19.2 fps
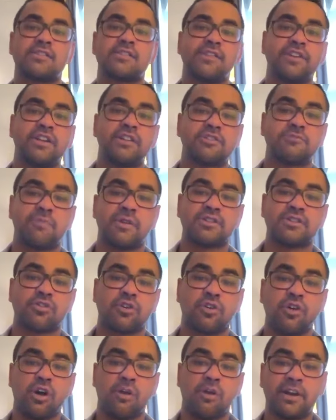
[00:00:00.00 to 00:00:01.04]
as evidenced by
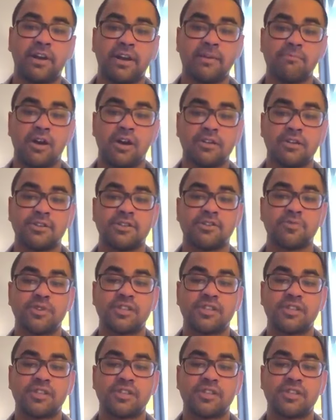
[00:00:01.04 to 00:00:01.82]
strong operating margins,